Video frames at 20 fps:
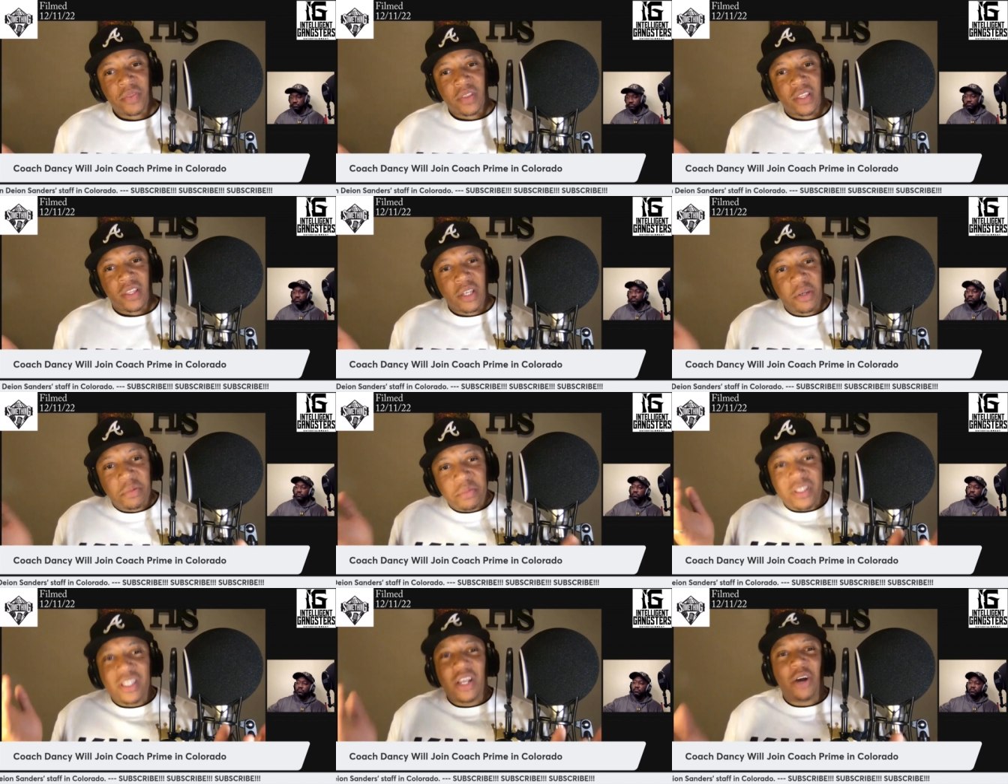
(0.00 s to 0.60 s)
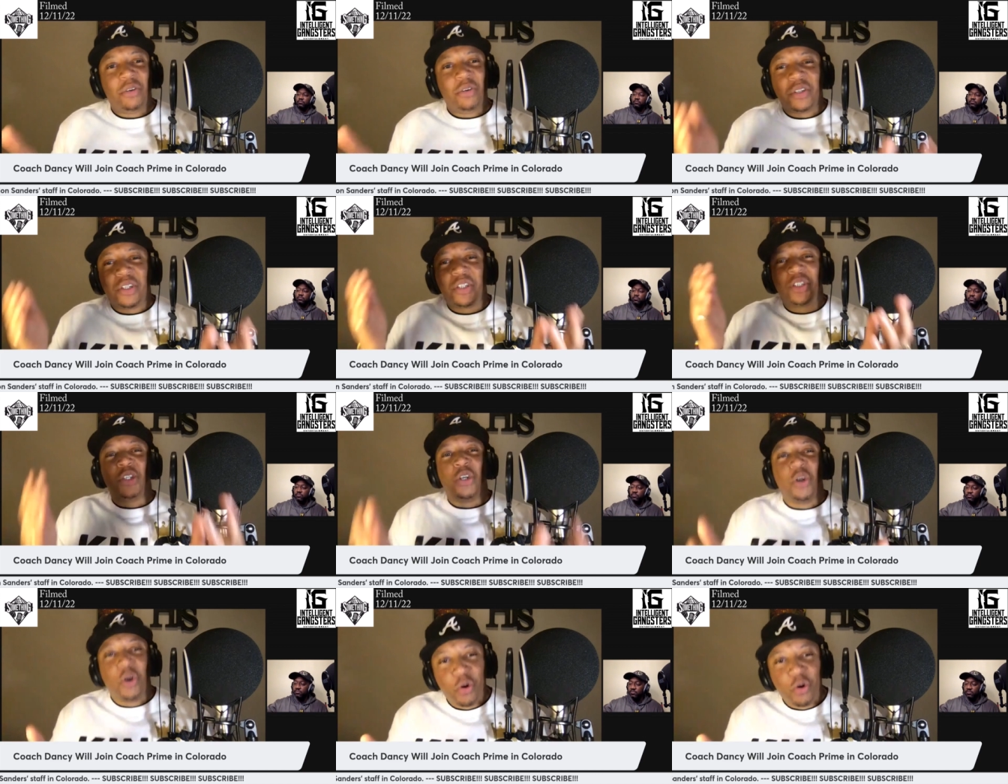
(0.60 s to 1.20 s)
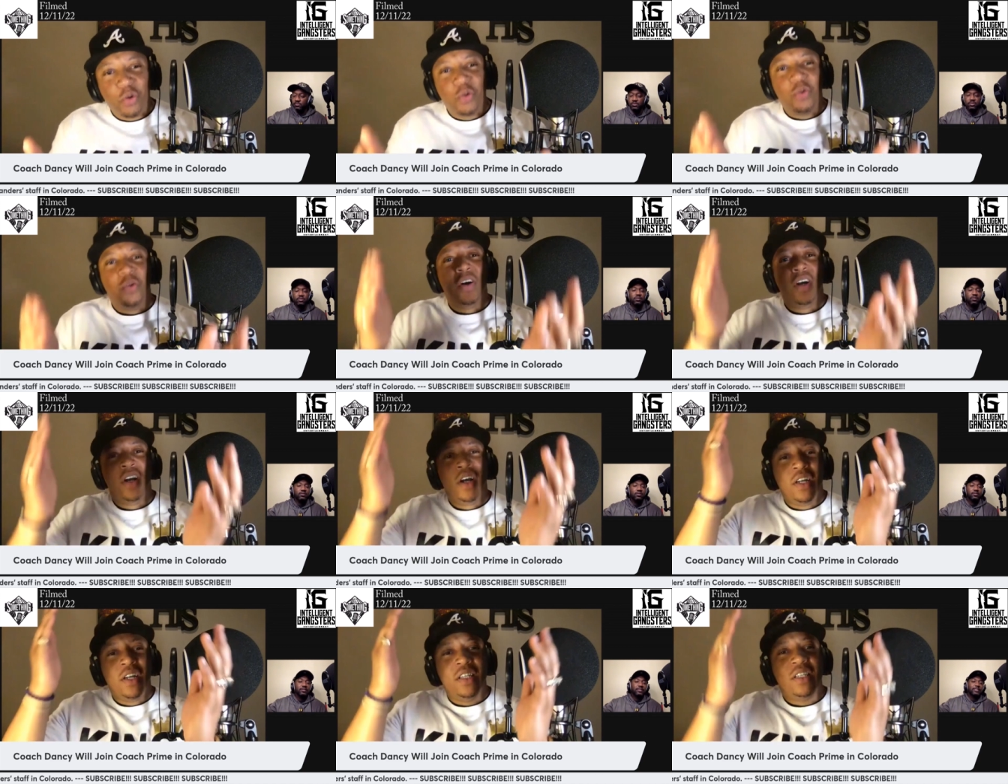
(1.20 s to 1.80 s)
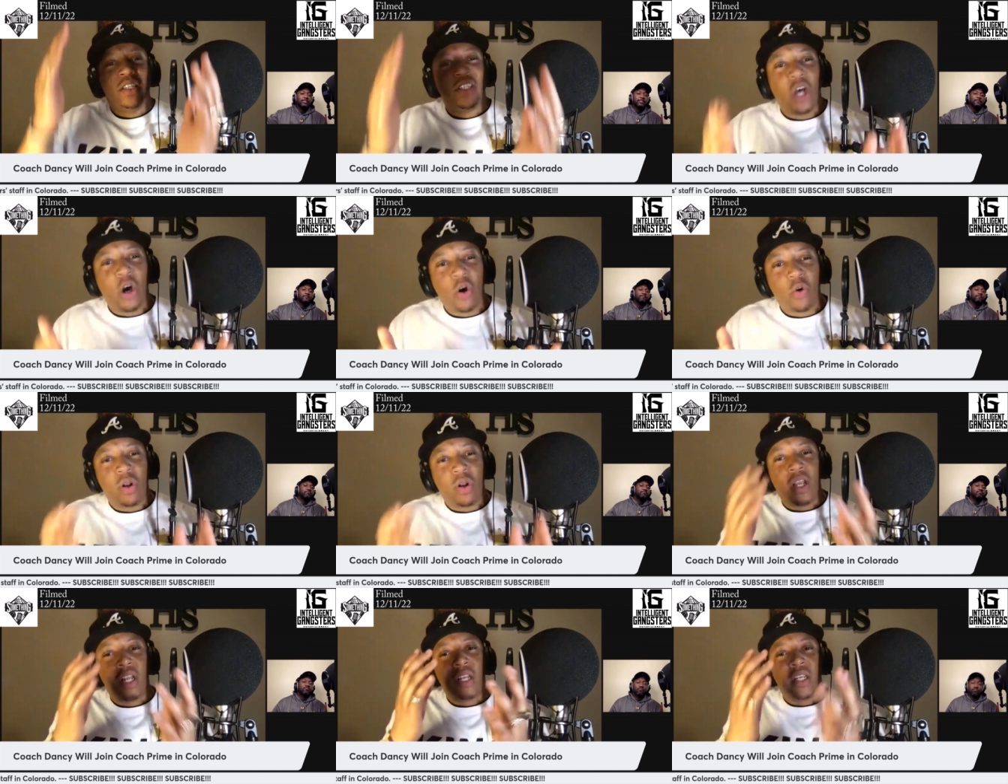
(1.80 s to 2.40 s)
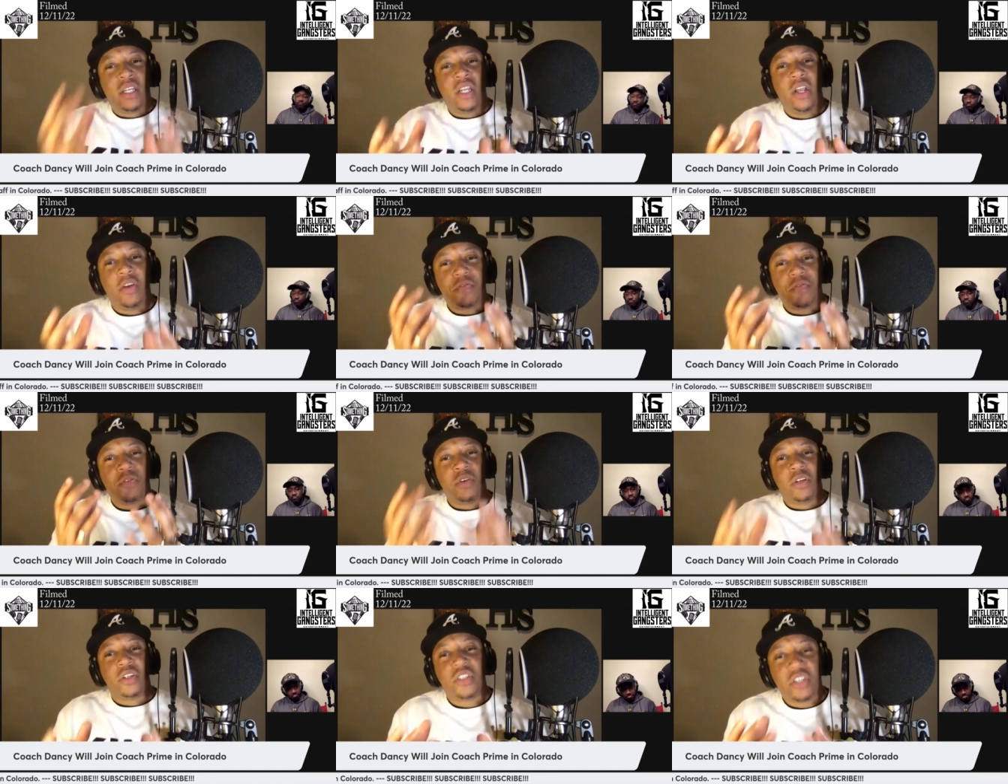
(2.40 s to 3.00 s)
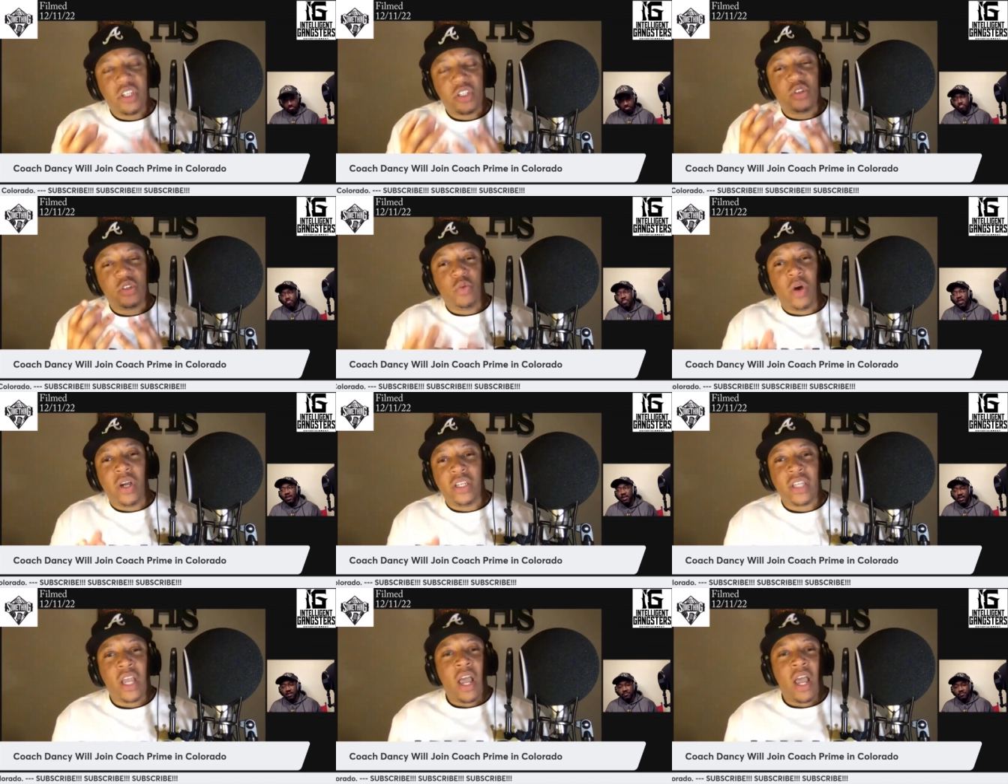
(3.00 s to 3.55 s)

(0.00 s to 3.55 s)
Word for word: Them, those are two totally different situations.